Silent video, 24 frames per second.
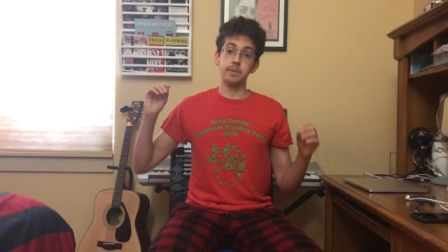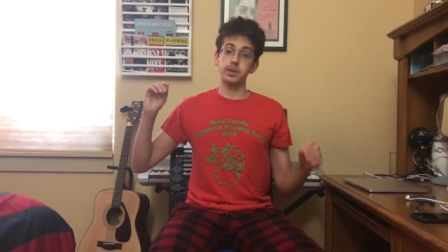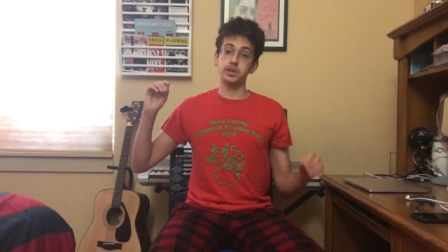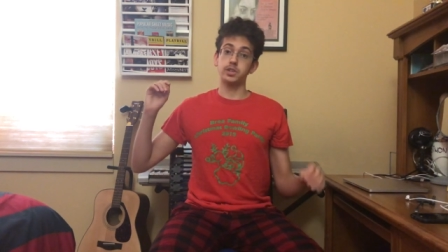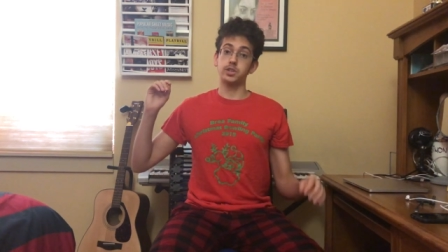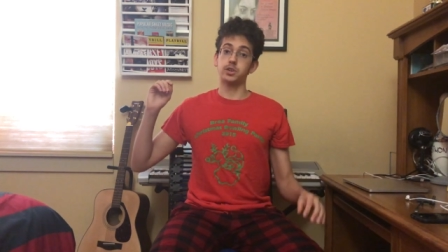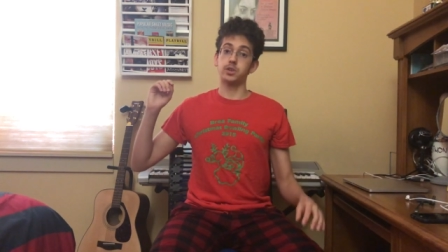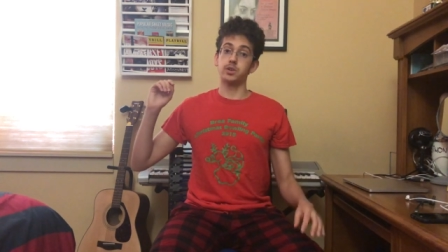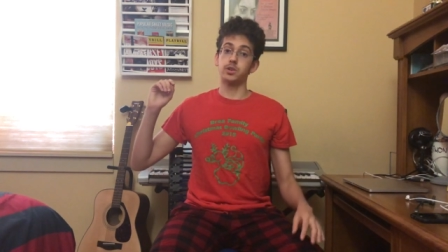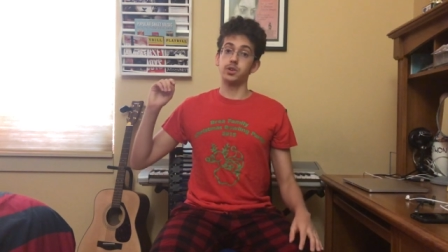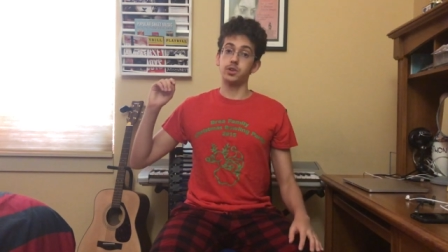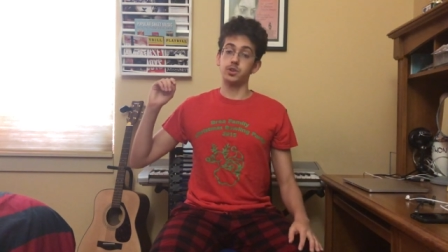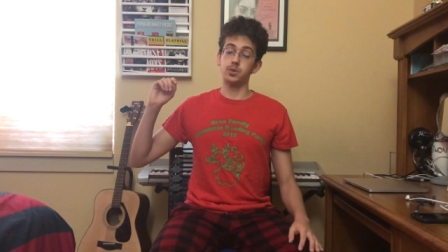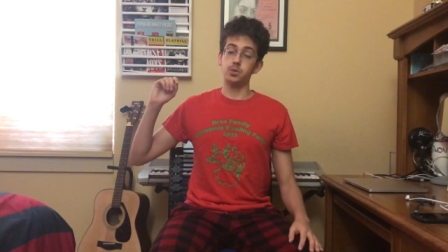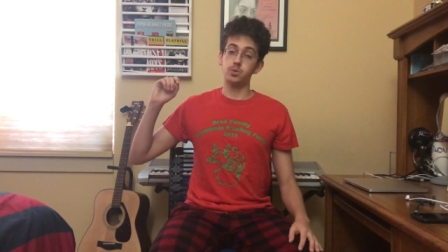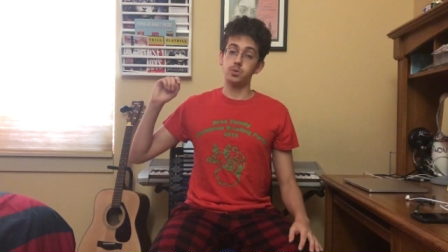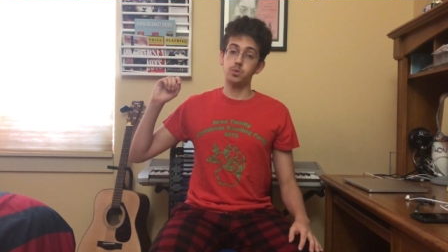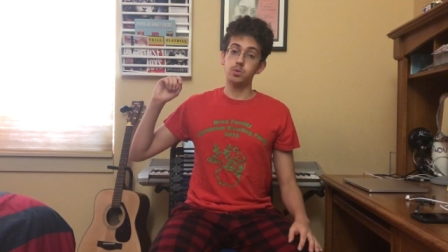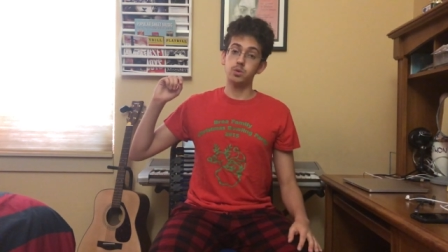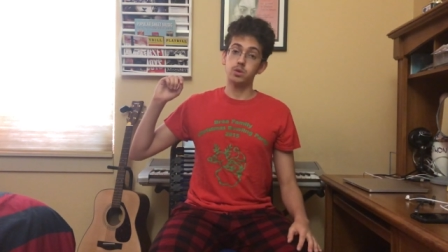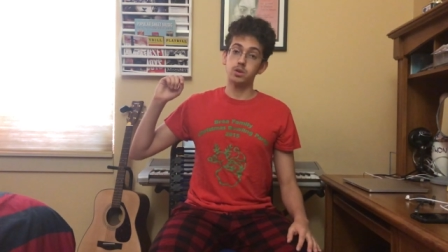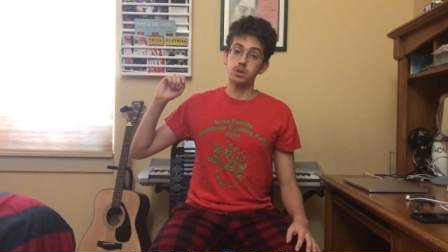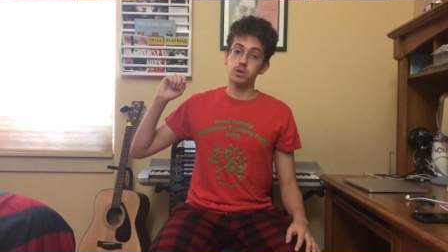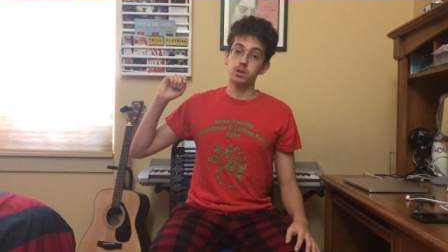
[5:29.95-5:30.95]
make sure
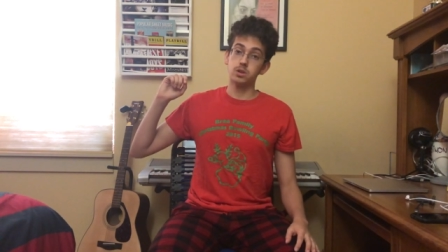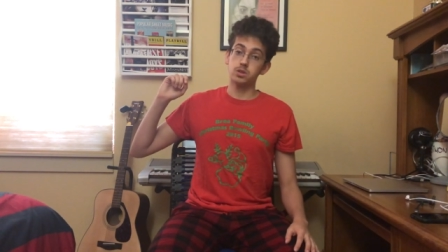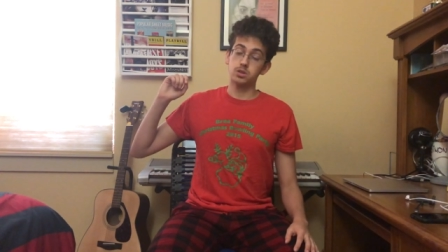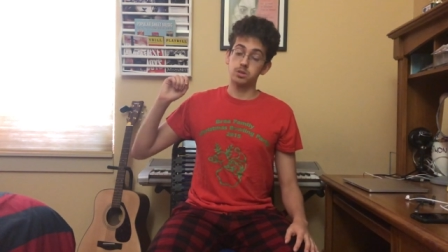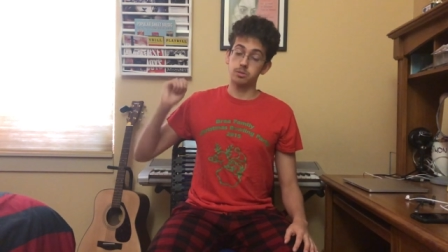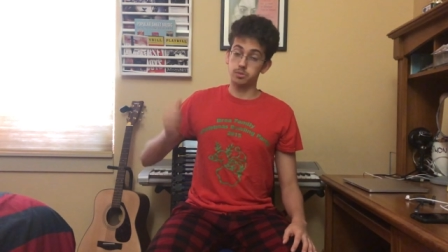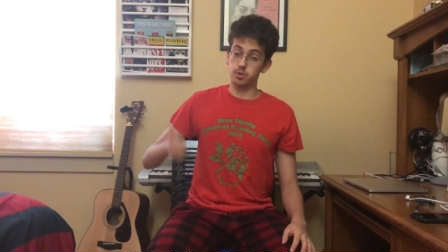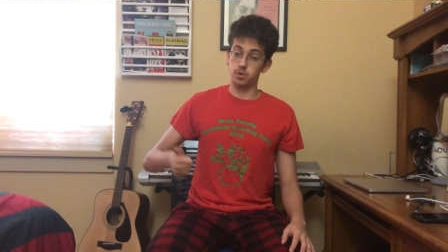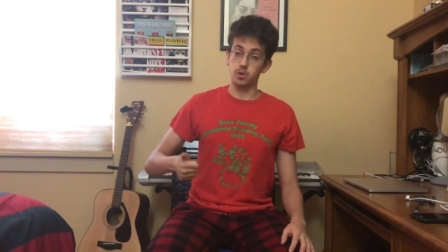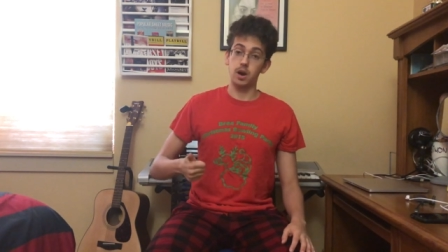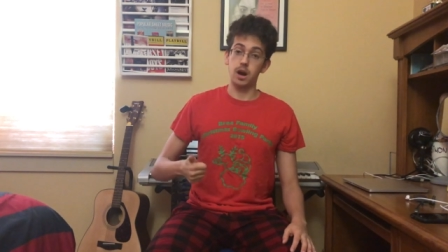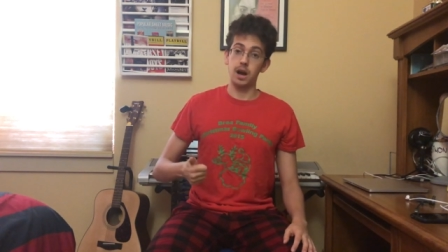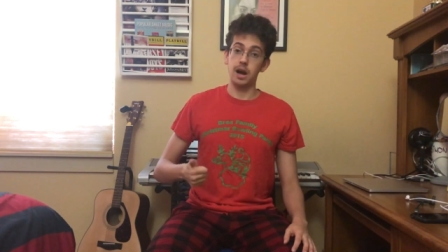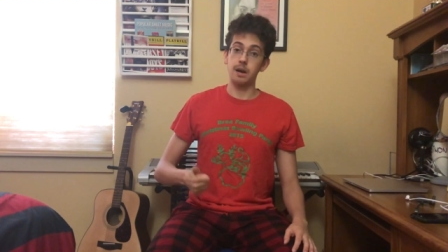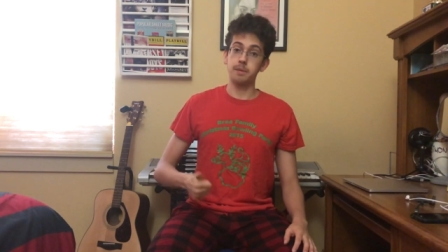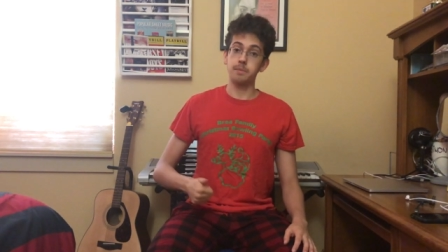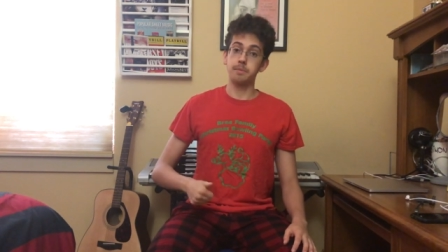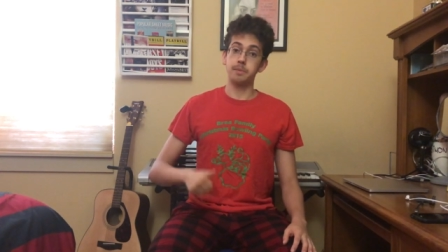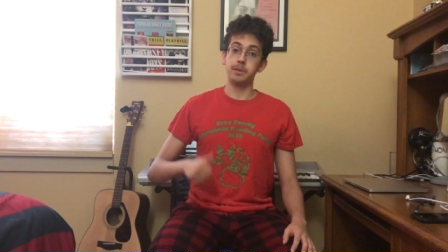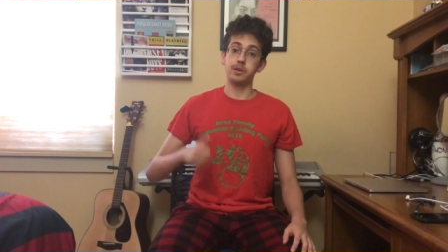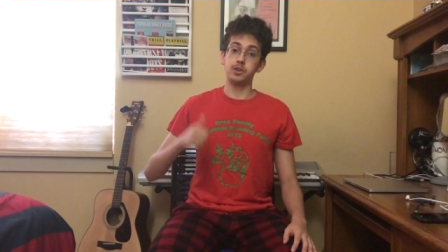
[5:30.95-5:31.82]
you subscribe,